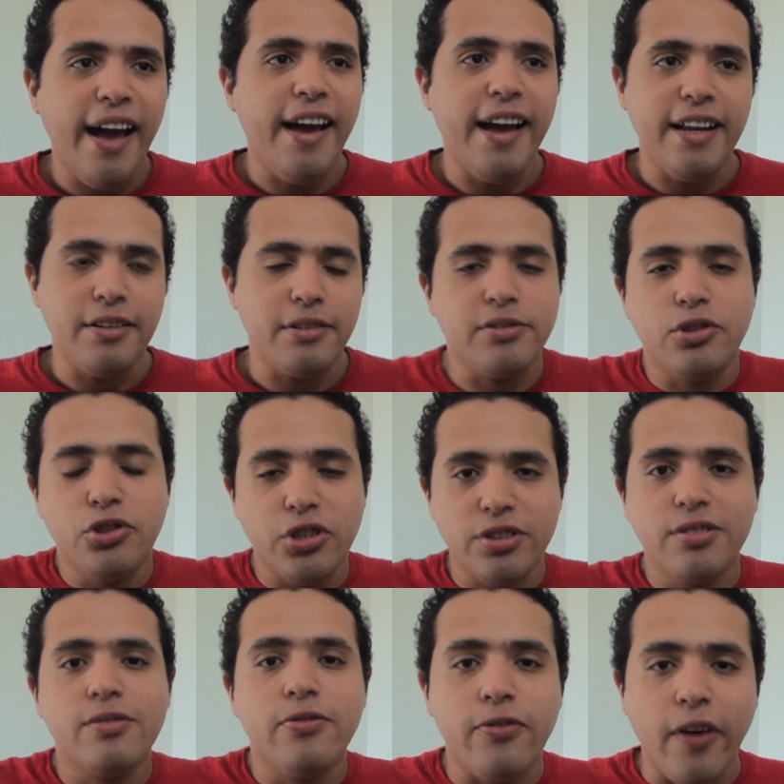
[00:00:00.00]
and
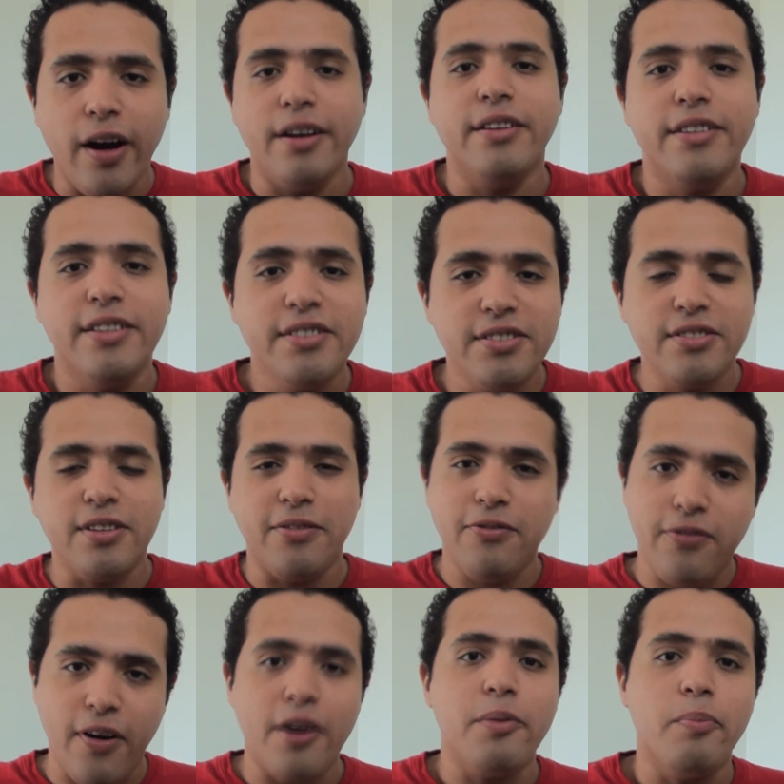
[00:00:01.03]
just fun. This is a
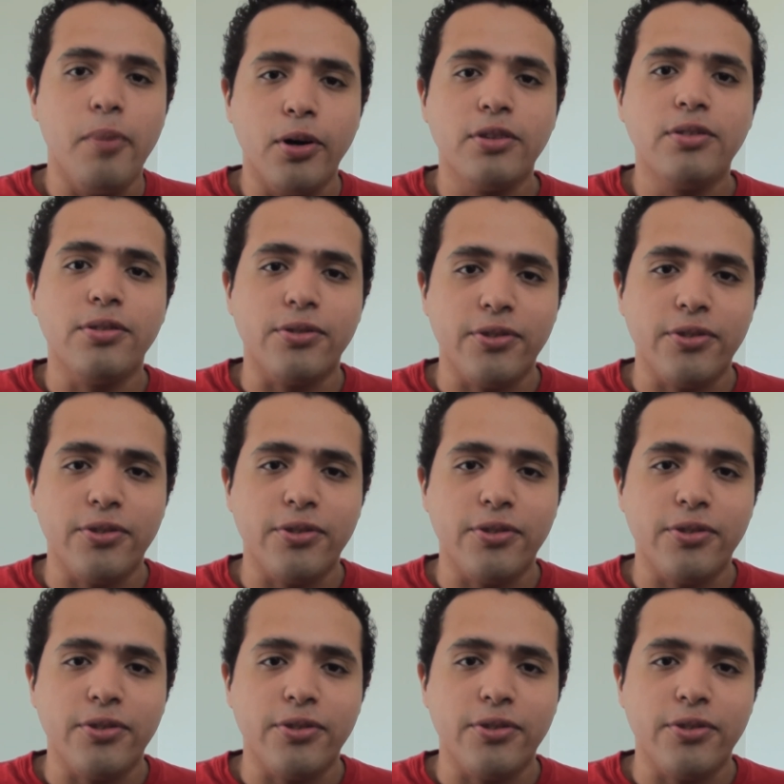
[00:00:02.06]
fun book to